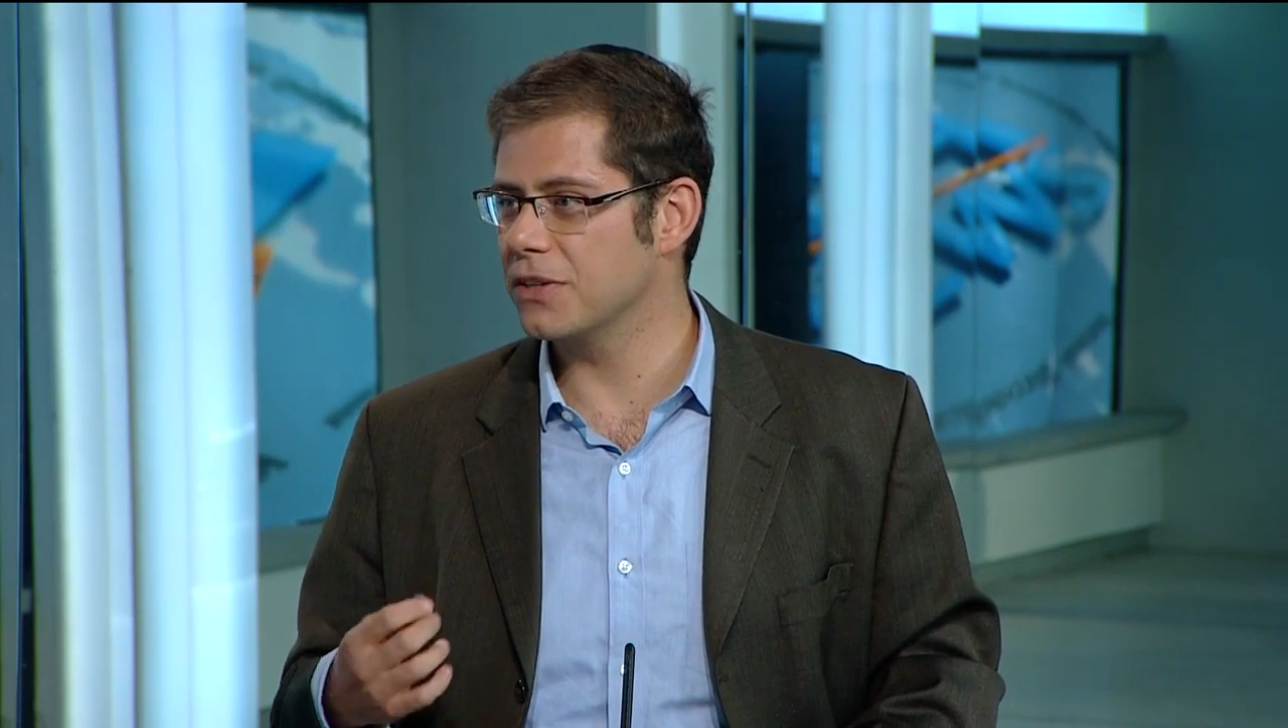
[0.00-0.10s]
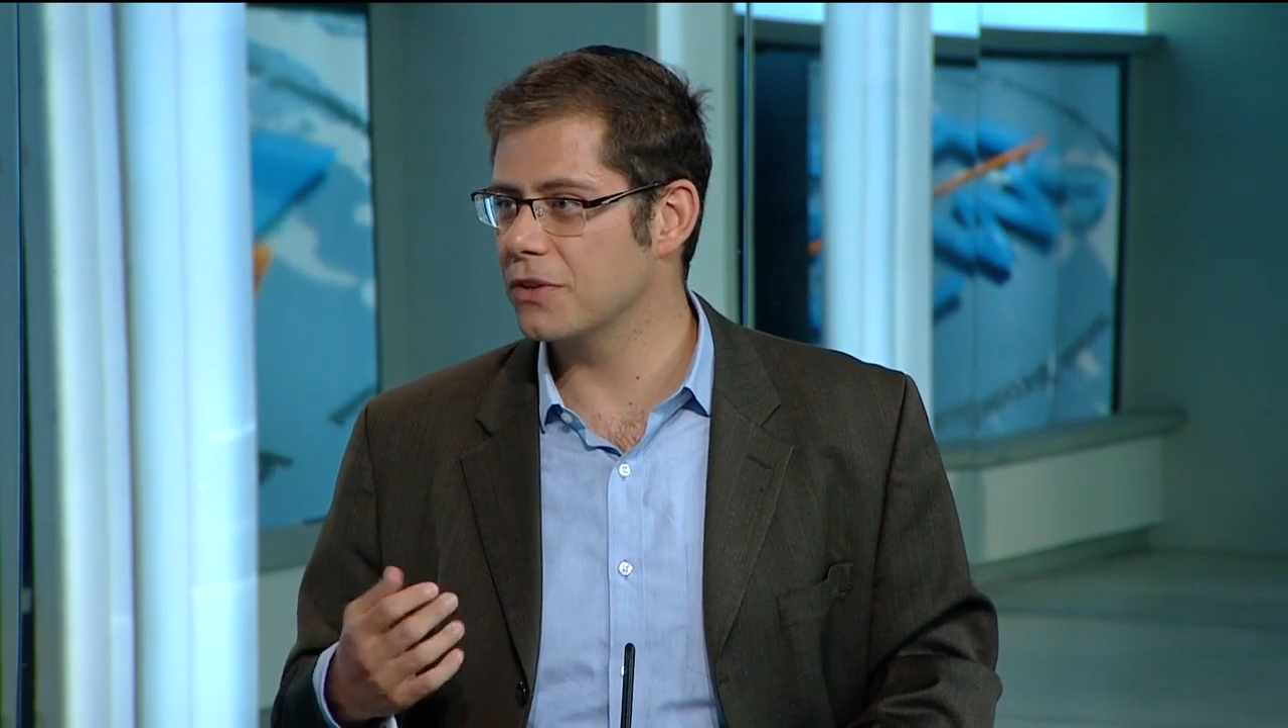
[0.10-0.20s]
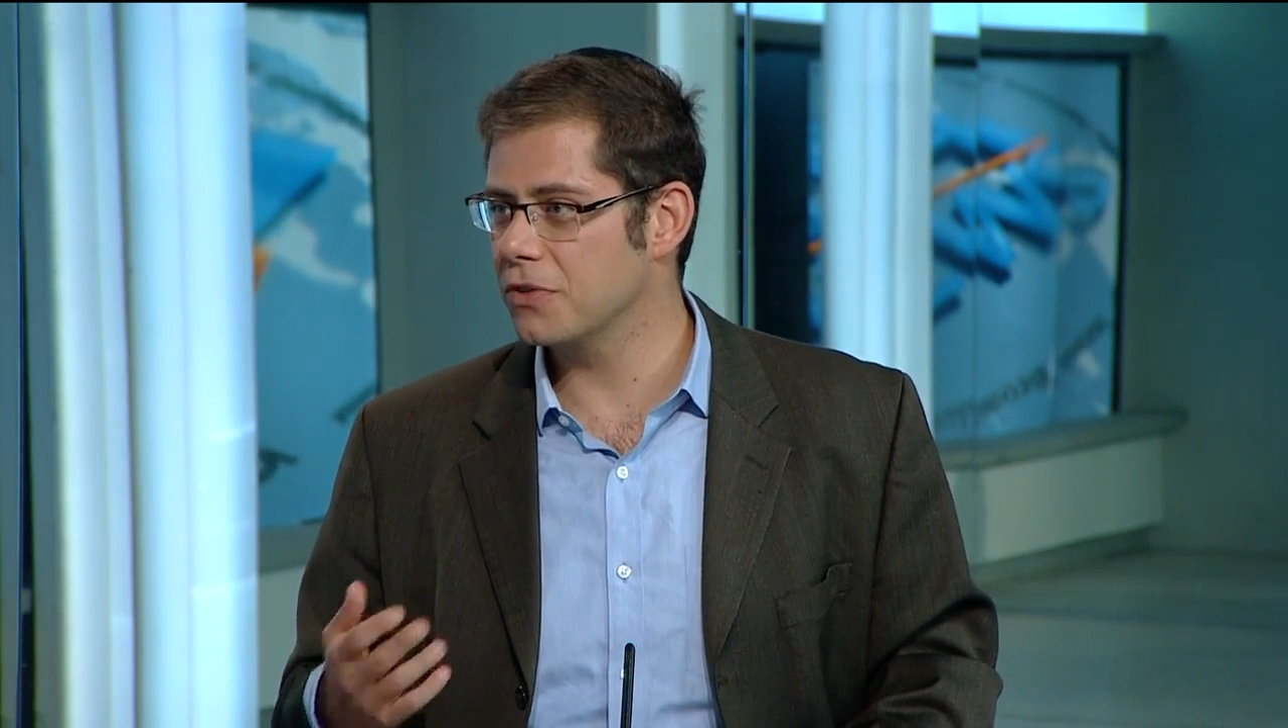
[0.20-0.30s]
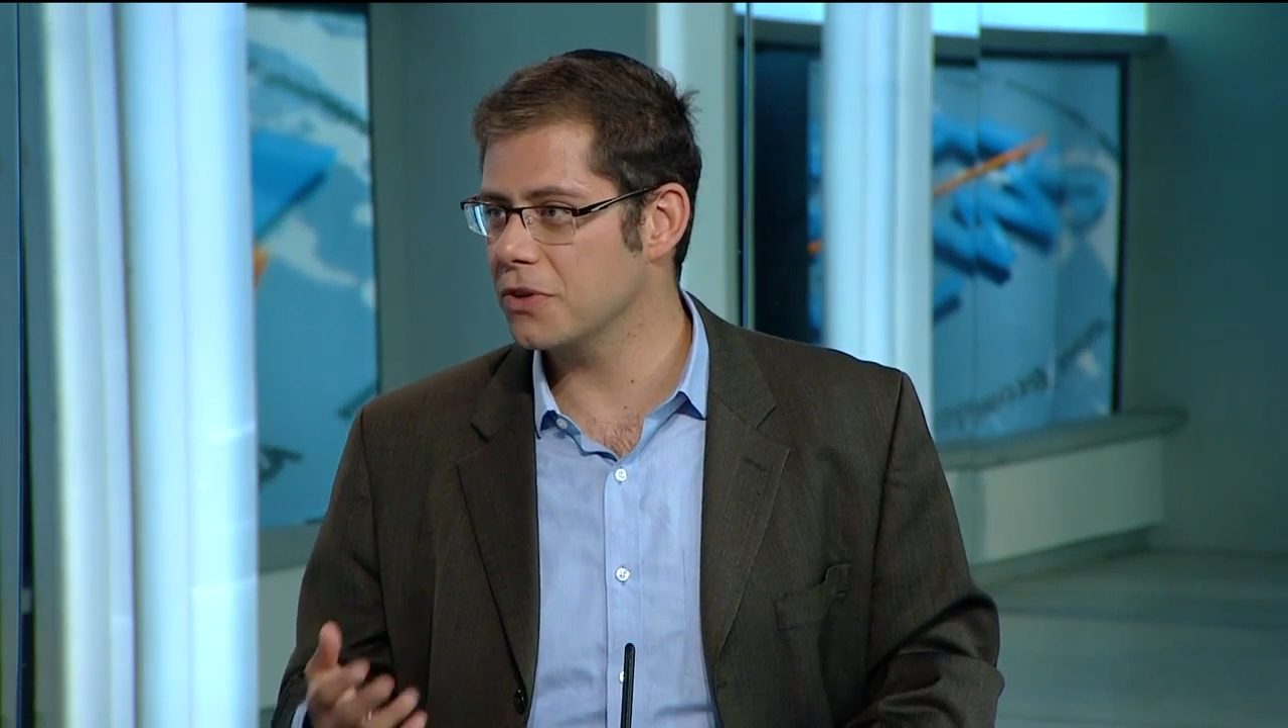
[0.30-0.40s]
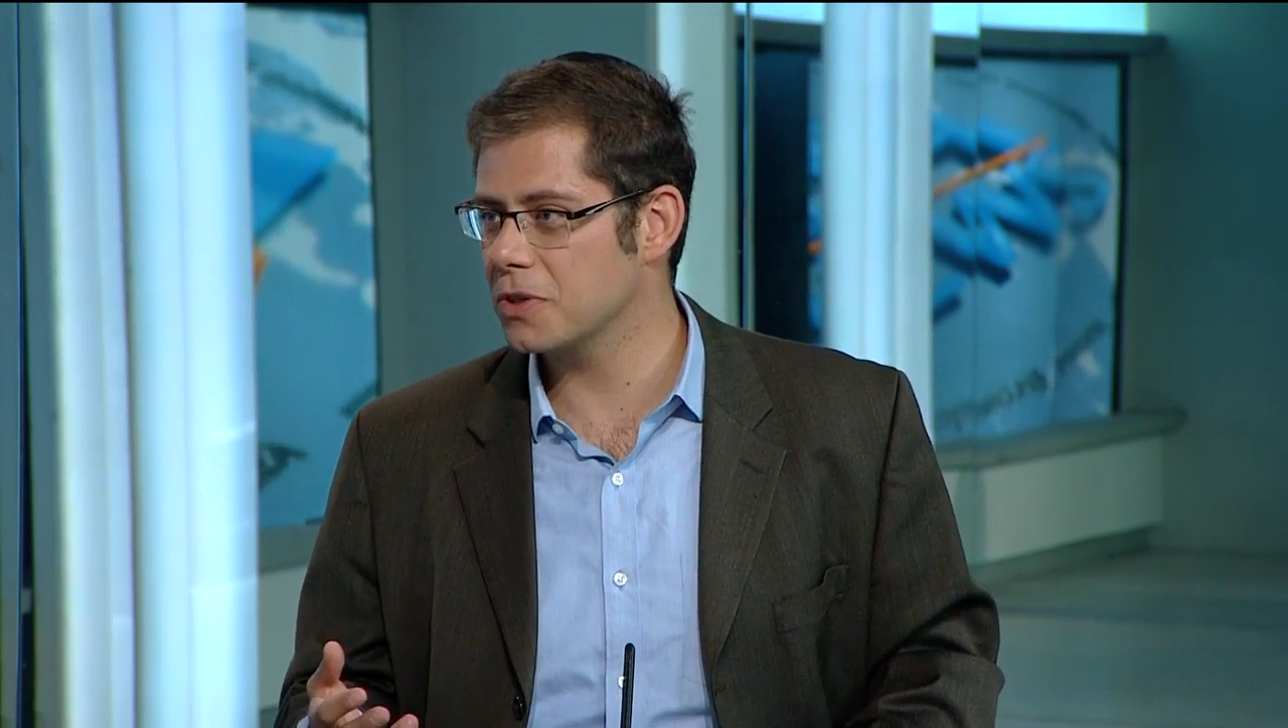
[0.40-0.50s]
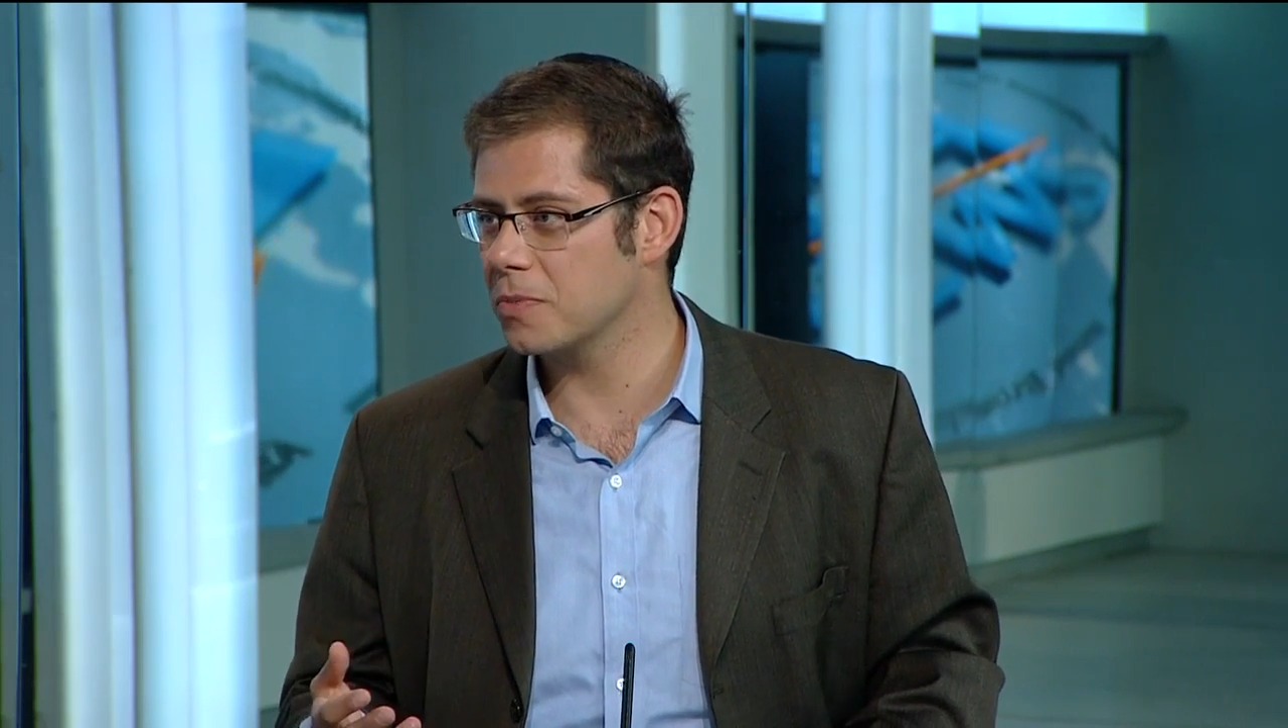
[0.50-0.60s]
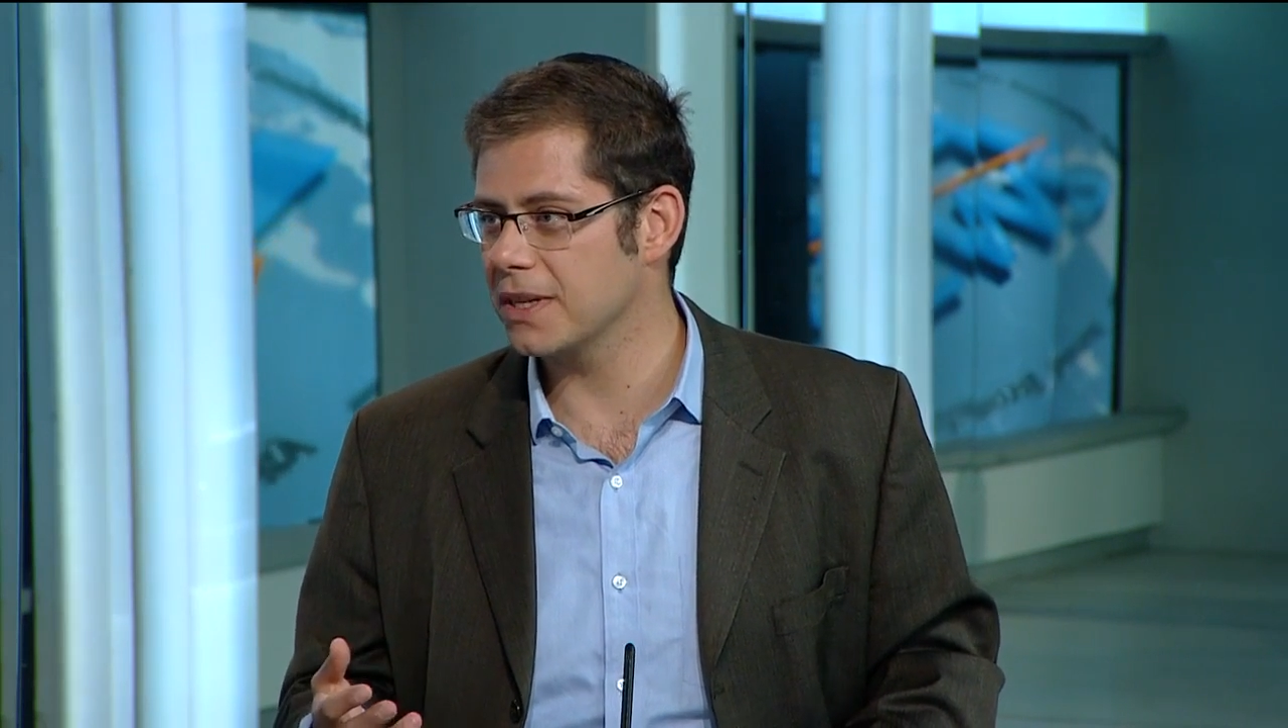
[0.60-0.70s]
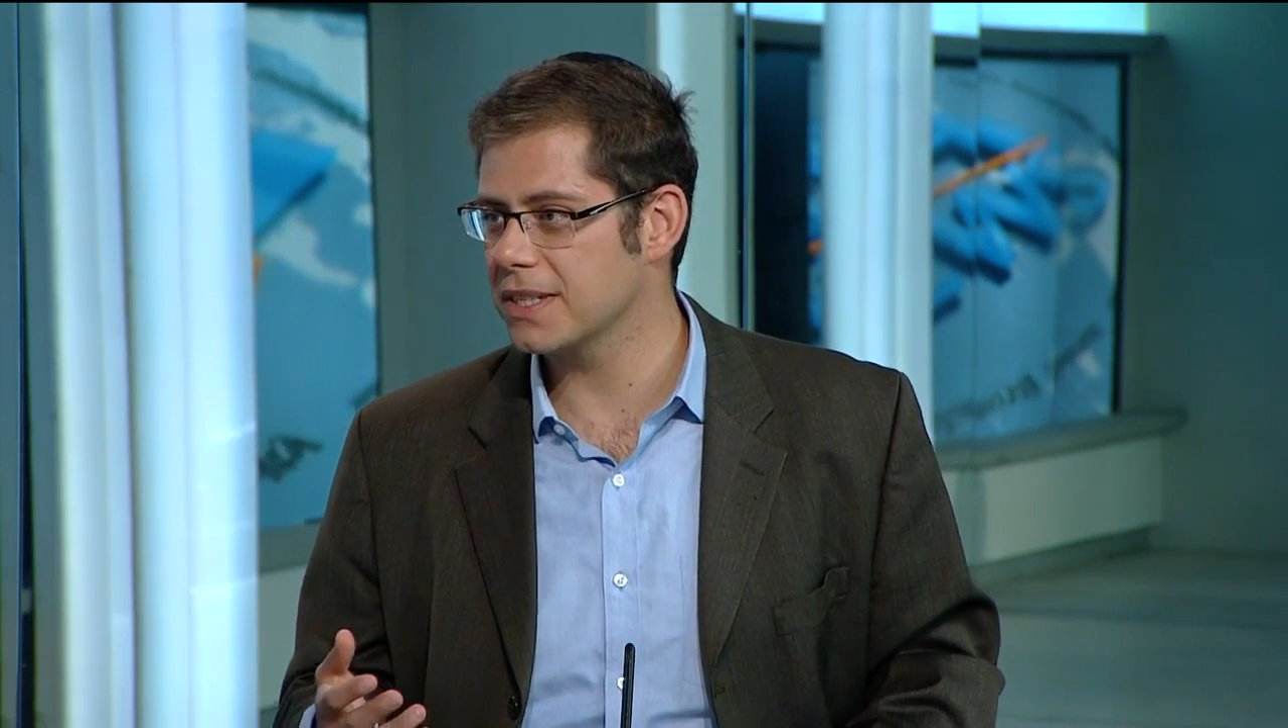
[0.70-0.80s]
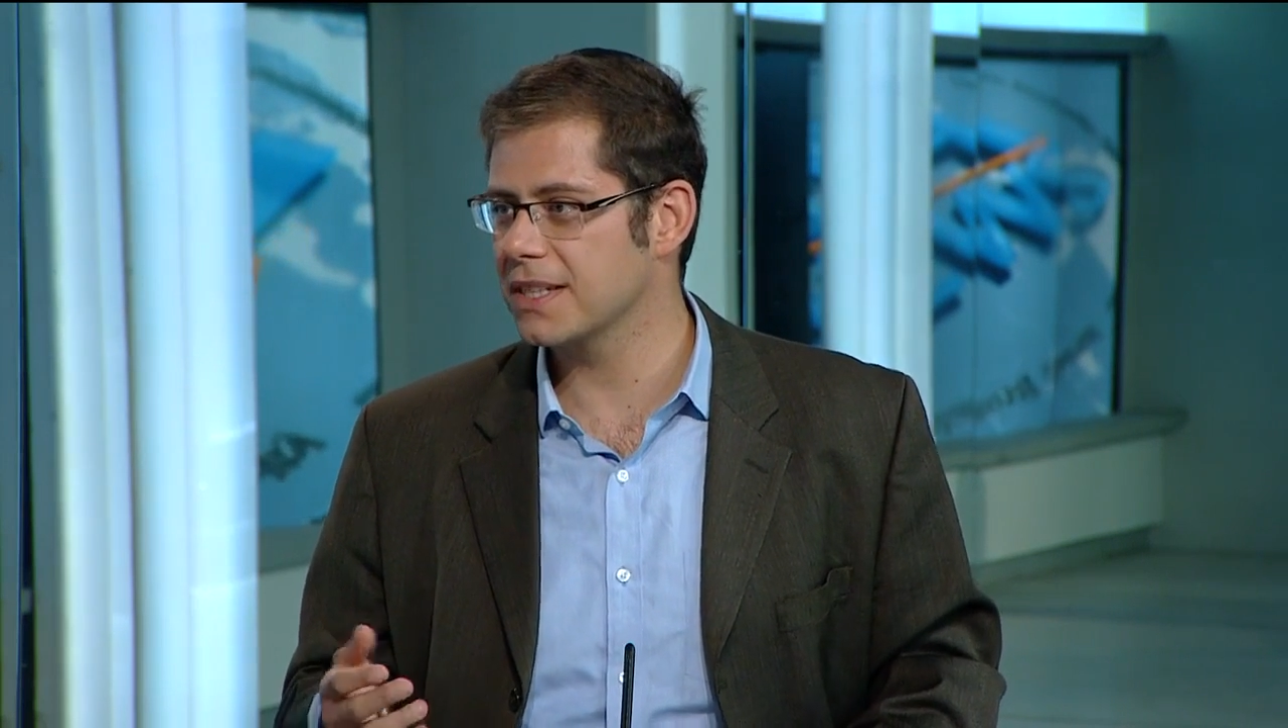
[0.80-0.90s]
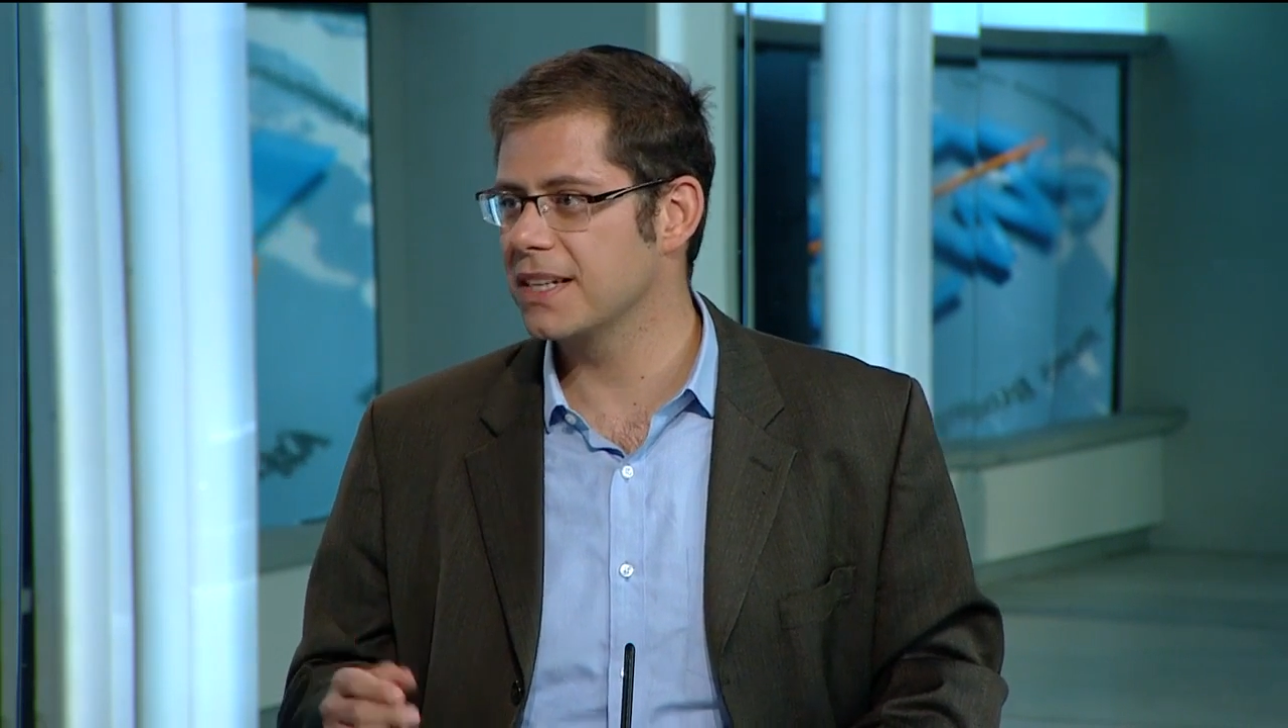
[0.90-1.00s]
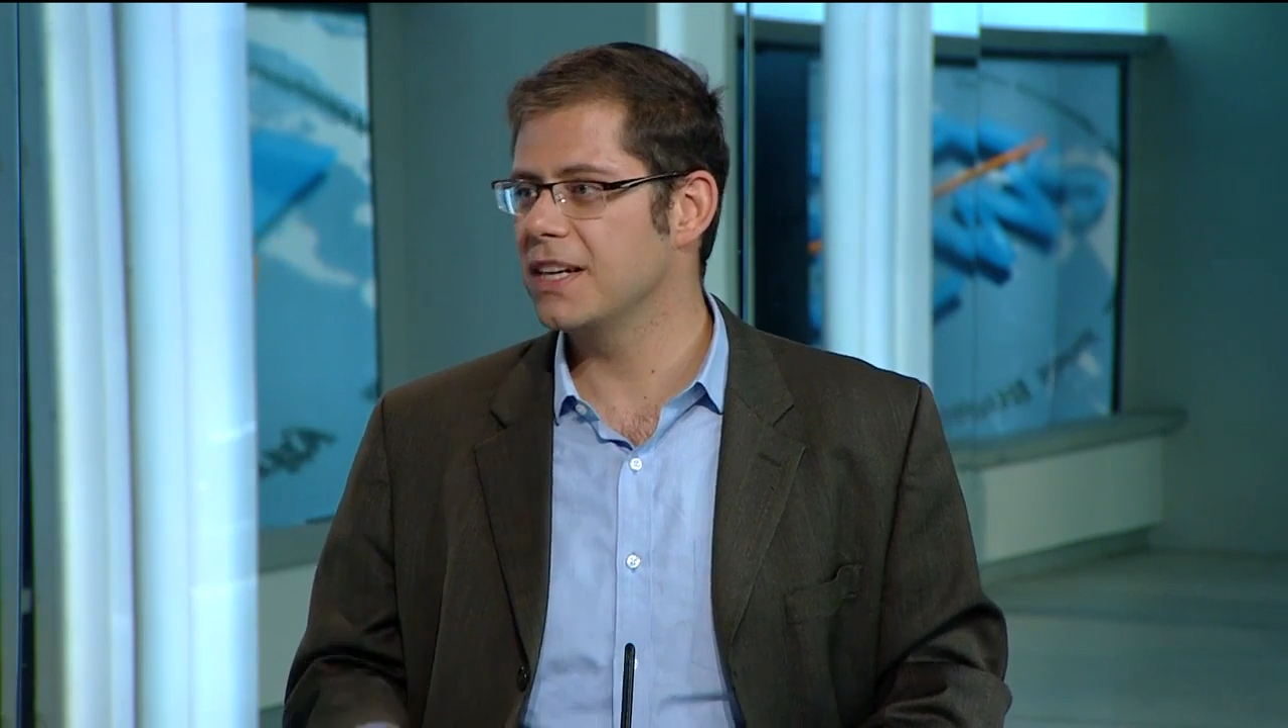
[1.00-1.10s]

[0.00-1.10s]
in the first place.